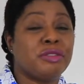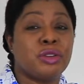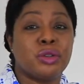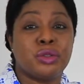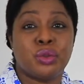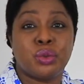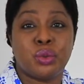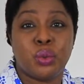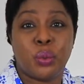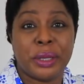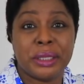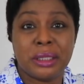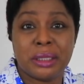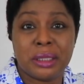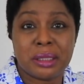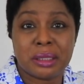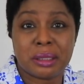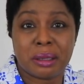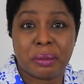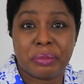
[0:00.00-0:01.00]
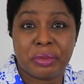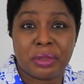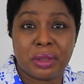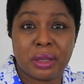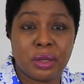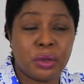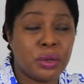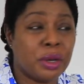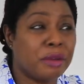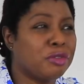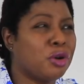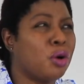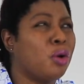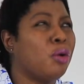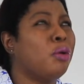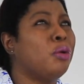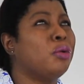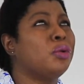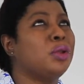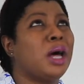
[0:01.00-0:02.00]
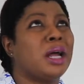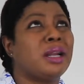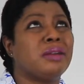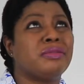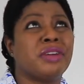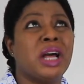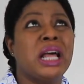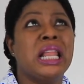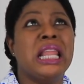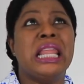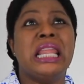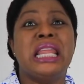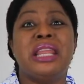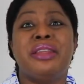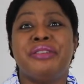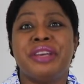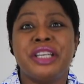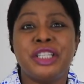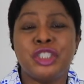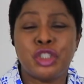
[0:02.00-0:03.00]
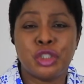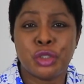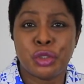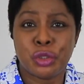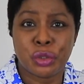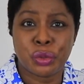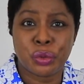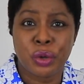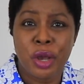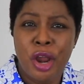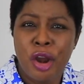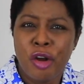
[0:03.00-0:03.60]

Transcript: You're 20-something. You have a whole lot of living to do.